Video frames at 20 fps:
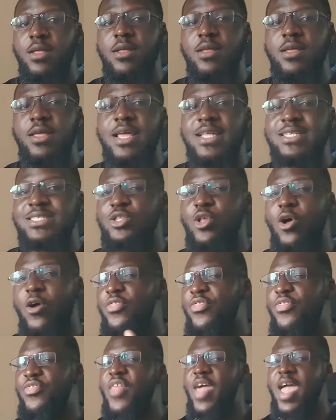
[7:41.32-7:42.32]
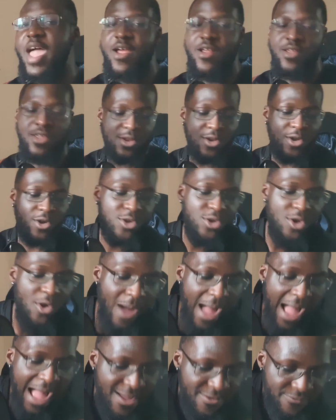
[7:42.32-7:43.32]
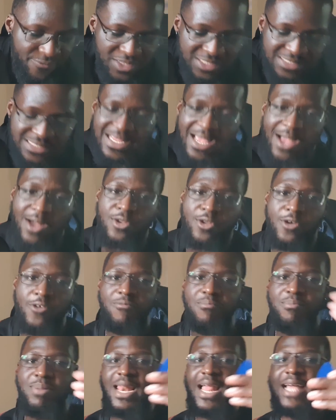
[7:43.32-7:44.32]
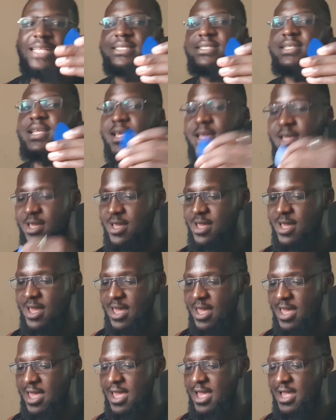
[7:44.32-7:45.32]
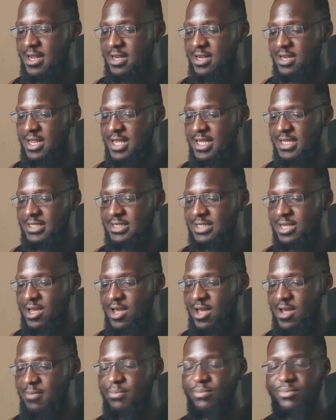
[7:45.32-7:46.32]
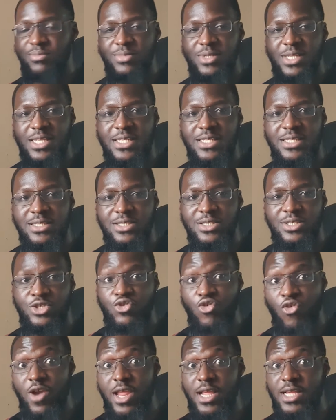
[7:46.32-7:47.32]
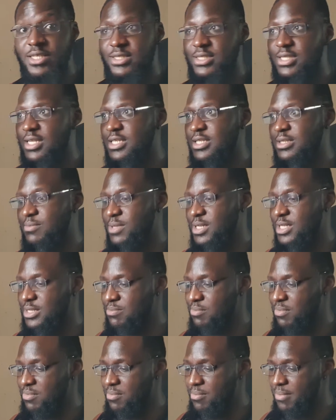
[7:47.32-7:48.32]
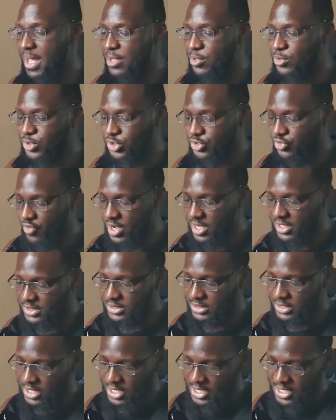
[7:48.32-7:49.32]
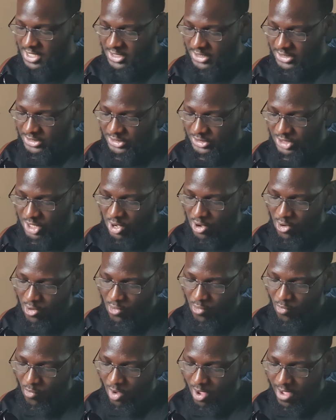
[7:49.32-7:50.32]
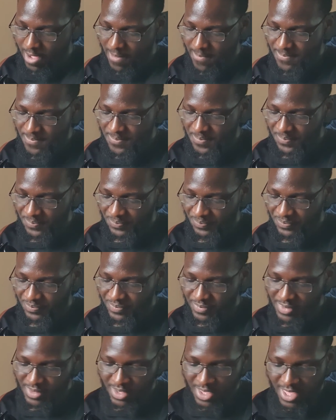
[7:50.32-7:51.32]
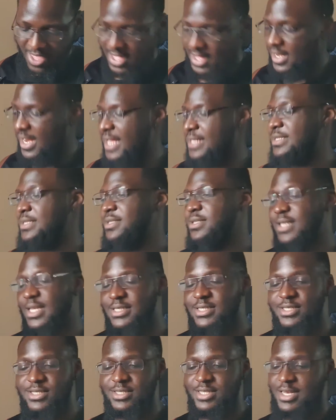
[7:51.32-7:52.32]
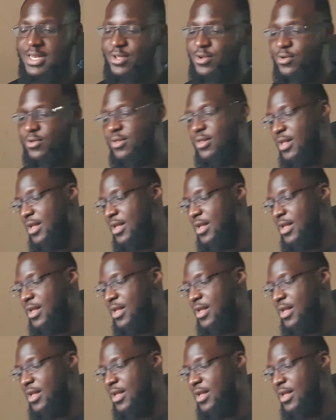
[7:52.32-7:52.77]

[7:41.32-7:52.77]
it's not there. You don't have the sound of plastic hitting these strings, these metal strings. So yeah, that's just a little